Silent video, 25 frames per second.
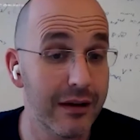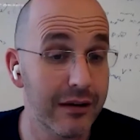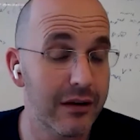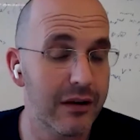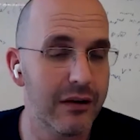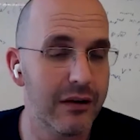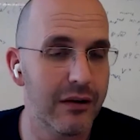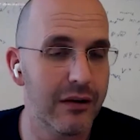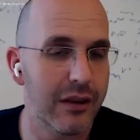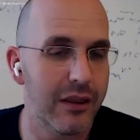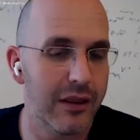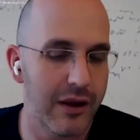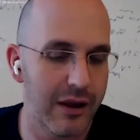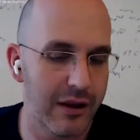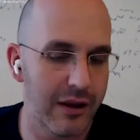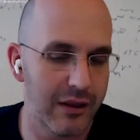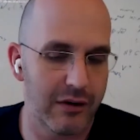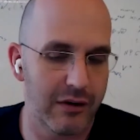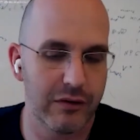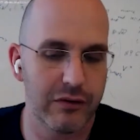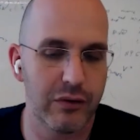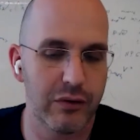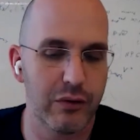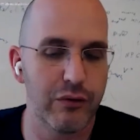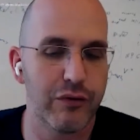Till then, there
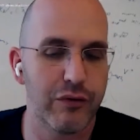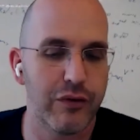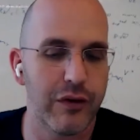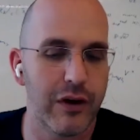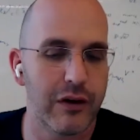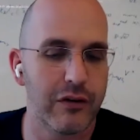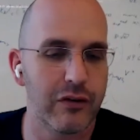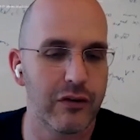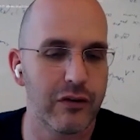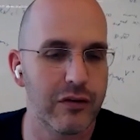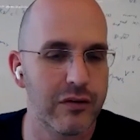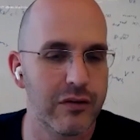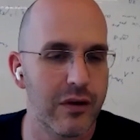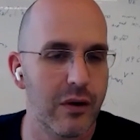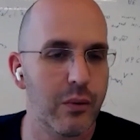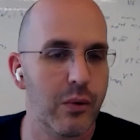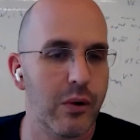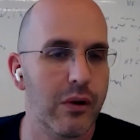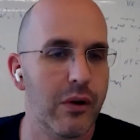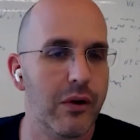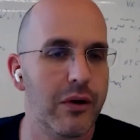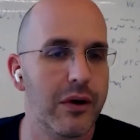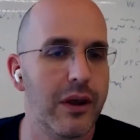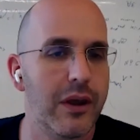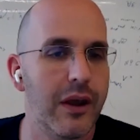are two vectors that we're
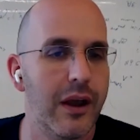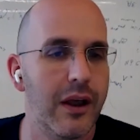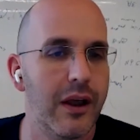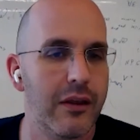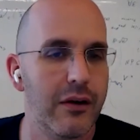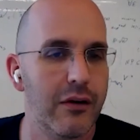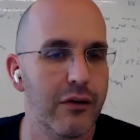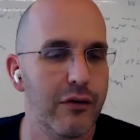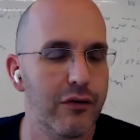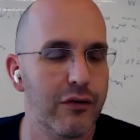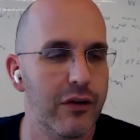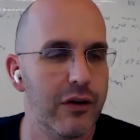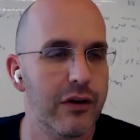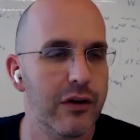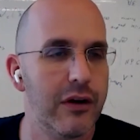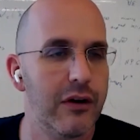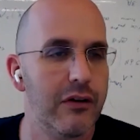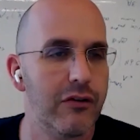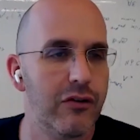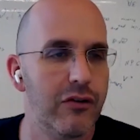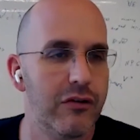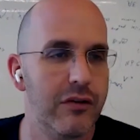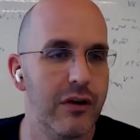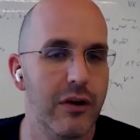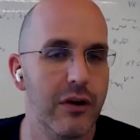looking at that are very
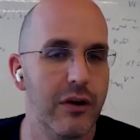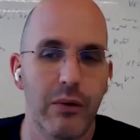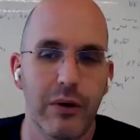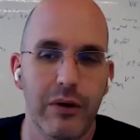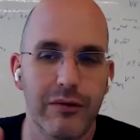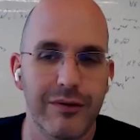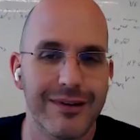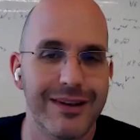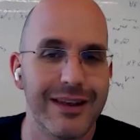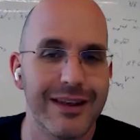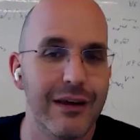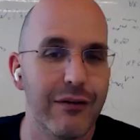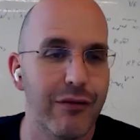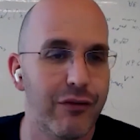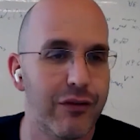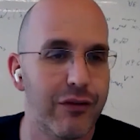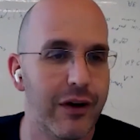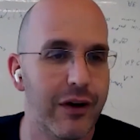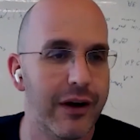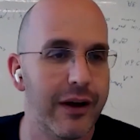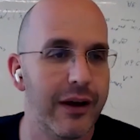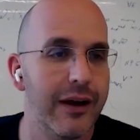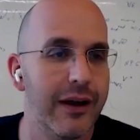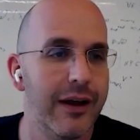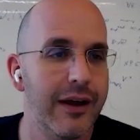interesting. One is
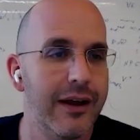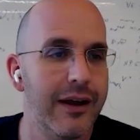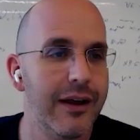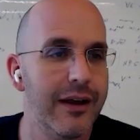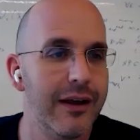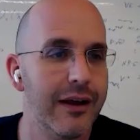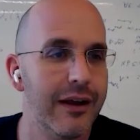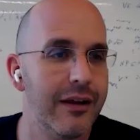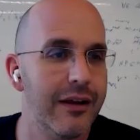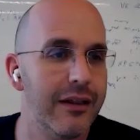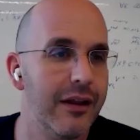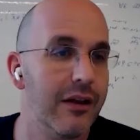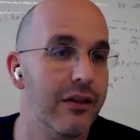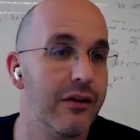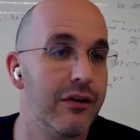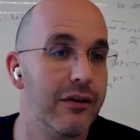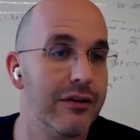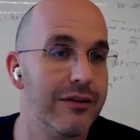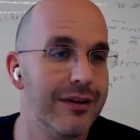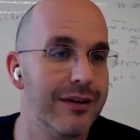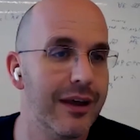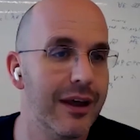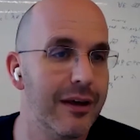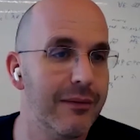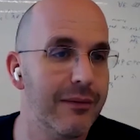DeFi, and the other is
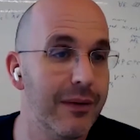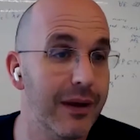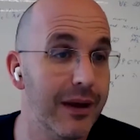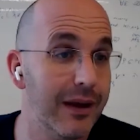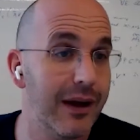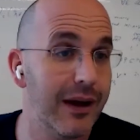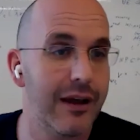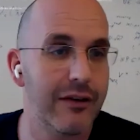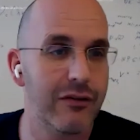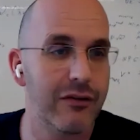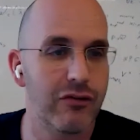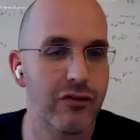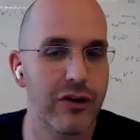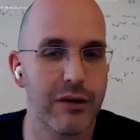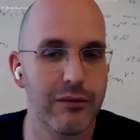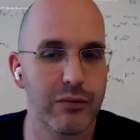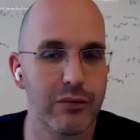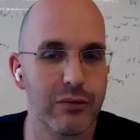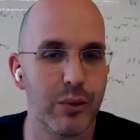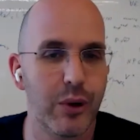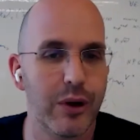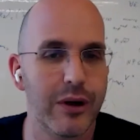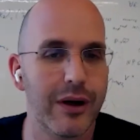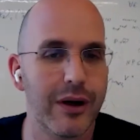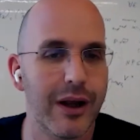gaming. And as James
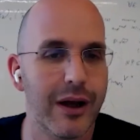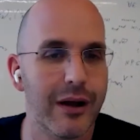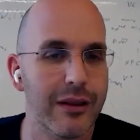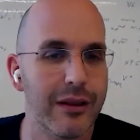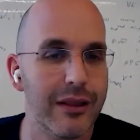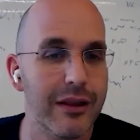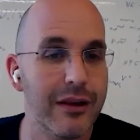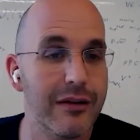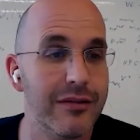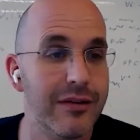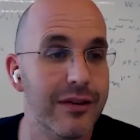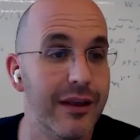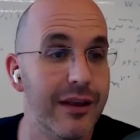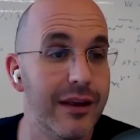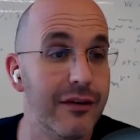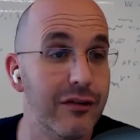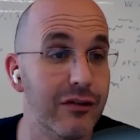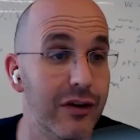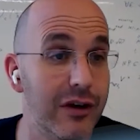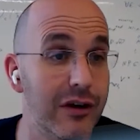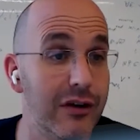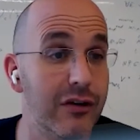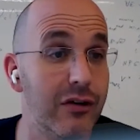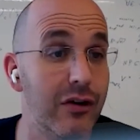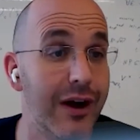pointed out, these things
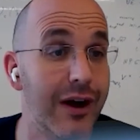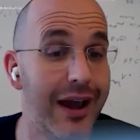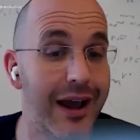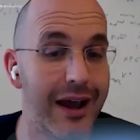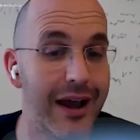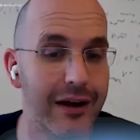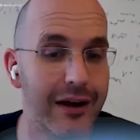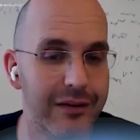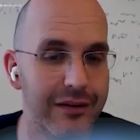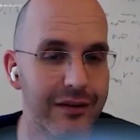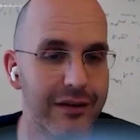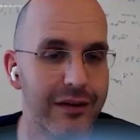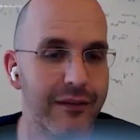interact